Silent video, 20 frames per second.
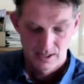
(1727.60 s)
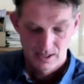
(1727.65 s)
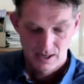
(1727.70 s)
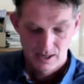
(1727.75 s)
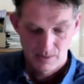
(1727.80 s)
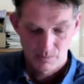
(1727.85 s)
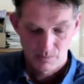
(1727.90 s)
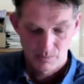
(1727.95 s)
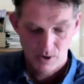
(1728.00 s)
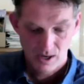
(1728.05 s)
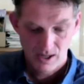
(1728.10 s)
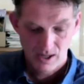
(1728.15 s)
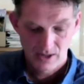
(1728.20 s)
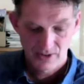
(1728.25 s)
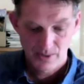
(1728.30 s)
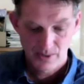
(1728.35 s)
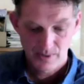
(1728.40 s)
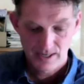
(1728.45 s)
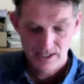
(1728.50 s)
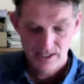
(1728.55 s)
And while
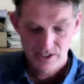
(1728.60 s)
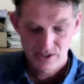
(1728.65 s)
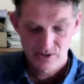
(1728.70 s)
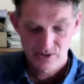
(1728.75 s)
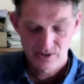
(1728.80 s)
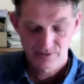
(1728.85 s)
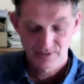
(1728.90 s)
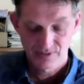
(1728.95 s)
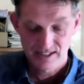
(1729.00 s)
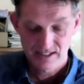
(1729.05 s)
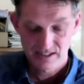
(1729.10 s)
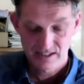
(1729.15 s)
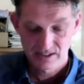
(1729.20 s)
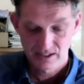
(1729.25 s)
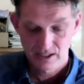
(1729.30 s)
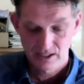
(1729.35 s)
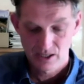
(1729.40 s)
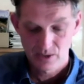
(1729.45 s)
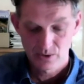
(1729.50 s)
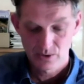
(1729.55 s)
there were issues affecting
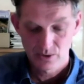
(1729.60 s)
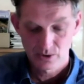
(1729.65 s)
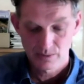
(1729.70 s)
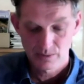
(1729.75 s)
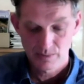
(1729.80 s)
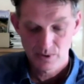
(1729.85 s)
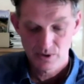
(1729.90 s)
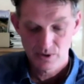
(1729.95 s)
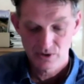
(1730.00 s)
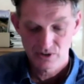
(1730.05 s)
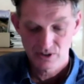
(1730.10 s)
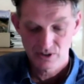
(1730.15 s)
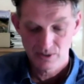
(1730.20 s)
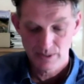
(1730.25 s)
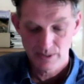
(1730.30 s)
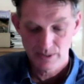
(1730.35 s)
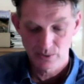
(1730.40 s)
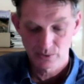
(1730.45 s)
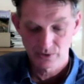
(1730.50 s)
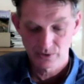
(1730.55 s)
the local community,
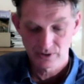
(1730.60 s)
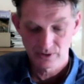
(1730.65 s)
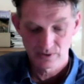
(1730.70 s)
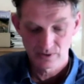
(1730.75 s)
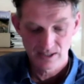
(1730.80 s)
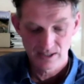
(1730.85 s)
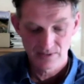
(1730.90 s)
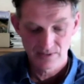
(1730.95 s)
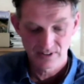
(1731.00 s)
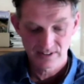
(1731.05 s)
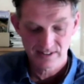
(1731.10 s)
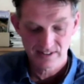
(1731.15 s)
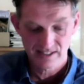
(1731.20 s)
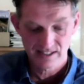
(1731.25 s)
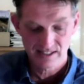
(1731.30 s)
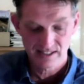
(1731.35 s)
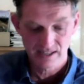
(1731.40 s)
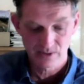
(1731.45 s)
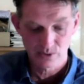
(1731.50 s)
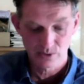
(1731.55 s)
we also
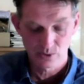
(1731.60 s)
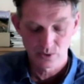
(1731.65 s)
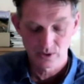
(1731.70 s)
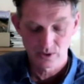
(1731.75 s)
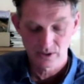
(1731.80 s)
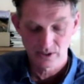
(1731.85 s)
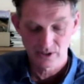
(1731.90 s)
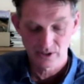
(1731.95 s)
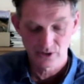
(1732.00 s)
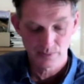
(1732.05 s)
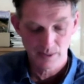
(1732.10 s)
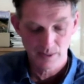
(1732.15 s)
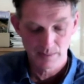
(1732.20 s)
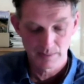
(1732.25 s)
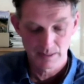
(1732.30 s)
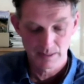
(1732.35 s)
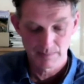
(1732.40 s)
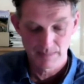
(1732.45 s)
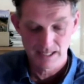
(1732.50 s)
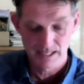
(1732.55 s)
leafleted and organised
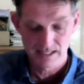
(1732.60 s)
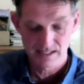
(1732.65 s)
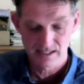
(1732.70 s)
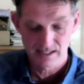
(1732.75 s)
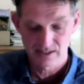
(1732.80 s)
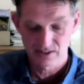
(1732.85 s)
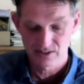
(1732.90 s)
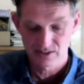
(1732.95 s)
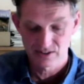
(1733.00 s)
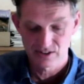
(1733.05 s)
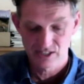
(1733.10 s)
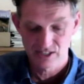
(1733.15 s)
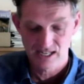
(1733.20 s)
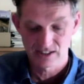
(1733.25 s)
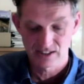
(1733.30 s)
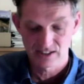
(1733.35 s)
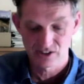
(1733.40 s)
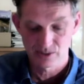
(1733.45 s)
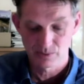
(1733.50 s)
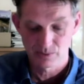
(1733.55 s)
public meetings,
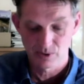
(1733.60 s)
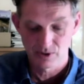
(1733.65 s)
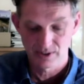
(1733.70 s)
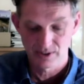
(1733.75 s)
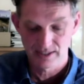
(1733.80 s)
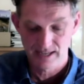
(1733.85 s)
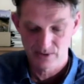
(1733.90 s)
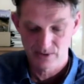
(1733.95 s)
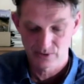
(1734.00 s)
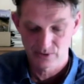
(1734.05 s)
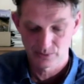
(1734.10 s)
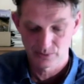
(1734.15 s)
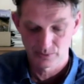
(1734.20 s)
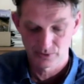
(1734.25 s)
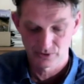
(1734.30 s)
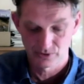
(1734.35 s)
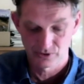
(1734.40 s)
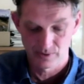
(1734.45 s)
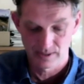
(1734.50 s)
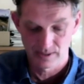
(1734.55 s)
challenging what the council
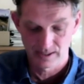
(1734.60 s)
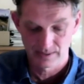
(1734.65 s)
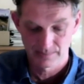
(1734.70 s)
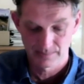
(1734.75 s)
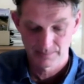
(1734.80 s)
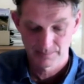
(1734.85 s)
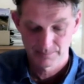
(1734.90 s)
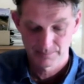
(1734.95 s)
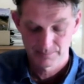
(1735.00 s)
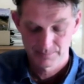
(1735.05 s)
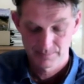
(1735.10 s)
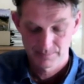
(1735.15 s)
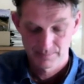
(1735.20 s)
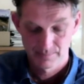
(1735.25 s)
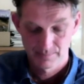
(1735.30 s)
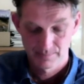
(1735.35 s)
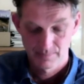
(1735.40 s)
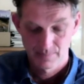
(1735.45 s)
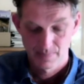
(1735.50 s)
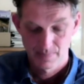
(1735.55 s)
was doing.
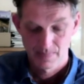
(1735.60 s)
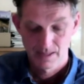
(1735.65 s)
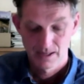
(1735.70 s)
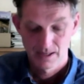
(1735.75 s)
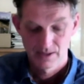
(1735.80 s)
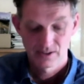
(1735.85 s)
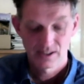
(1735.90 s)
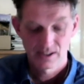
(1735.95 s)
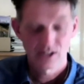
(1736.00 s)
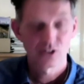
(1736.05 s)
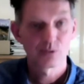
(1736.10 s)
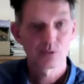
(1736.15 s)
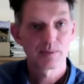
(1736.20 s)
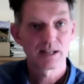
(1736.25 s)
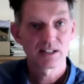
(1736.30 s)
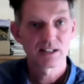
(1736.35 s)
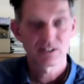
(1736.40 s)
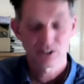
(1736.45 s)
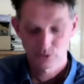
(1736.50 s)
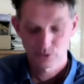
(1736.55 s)
These
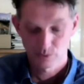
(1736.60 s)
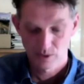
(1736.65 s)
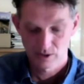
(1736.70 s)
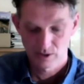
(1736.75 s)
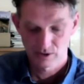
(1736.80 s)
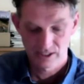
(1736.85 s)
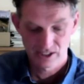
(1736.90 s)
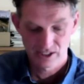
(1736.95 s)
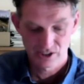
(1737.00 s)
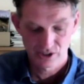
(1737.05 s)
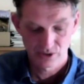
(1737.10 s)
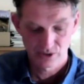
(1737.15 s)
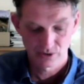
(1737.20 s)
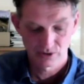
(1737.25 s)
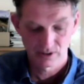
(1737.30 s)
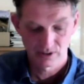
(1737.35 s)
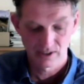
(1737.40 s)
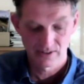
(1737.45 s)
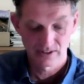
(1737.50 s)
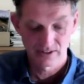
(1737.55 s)
meetings were on
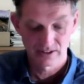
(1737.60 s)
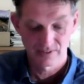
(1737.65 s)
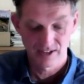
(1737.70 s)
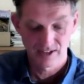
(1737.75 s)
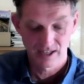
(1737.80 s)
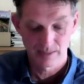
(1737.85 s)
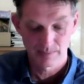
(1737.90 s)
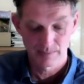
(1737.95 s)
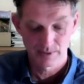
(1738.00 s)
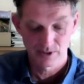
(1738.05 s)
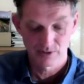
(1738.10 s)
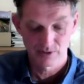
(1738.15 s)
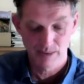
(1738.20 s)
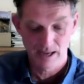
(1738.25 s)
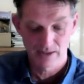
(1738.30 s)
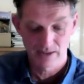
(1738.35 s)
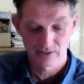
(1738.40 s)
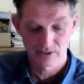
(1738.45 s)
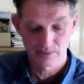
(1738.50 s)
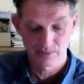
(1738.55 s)
issues like the development of
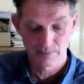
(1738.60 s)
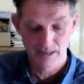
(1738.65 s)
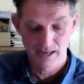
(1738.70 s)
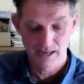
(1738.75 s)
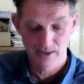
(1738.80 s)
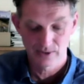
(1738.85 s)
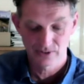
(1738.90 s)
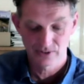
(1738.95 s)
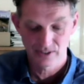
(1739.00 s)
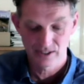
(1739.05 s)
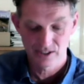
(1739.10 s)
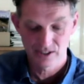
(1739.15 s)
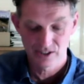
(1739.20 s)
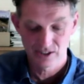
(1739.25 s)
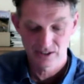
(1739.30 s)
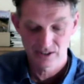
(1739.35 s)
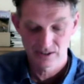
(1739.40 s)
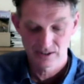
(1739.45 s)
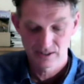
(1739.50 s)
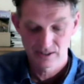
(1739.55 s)
Battersea Power
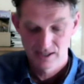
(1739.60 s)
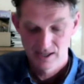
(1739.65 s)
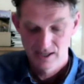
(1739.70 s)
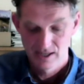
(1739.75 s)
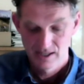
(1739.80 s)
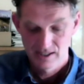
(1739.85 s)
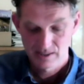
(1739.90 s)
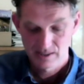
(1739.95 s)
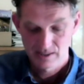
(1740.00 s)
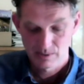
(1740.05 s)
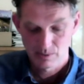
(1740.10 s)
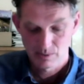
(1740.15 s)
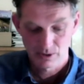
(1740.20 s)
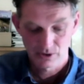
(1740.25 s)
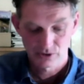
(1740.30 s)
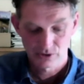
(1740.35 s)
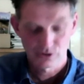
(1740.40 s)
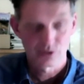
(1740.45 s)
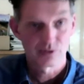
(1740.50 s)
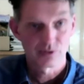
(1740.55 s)
Station. There were
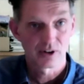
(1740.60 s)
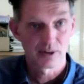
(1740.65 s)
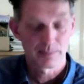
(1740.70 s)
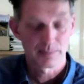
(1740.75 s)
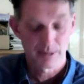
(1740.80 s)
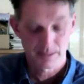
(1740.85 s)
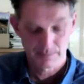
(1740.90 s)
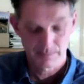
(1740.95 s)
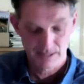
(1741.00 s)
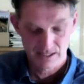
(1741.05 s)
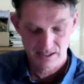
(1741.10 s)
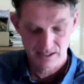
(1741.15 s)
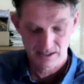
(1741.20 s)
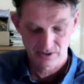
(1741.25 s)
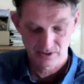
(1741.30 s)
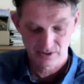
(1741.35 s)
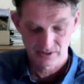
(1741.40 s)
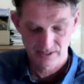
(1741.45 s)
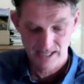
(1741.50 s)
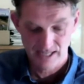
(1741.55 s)
one or two very big
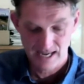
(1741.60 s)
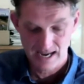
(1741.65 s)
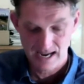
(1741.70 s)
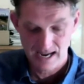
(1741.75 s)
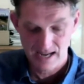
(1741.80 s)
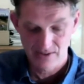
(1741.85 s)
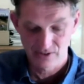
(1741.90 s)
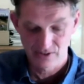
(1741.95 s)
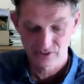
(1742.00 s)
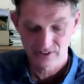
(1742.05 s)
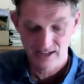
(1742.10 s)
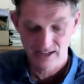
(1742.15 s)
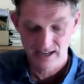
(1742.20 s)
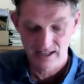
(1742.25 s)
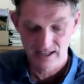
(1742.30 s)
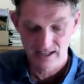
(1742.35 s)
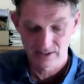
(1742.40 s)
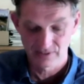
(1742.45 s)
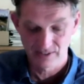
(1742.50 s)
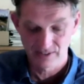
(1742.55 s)
meetings on that, and the
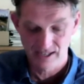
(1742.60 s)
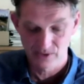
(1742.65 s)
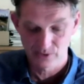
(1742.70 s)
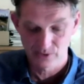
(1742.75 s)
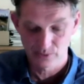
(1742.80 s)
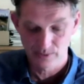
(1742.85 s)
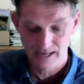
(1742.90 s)
sale of council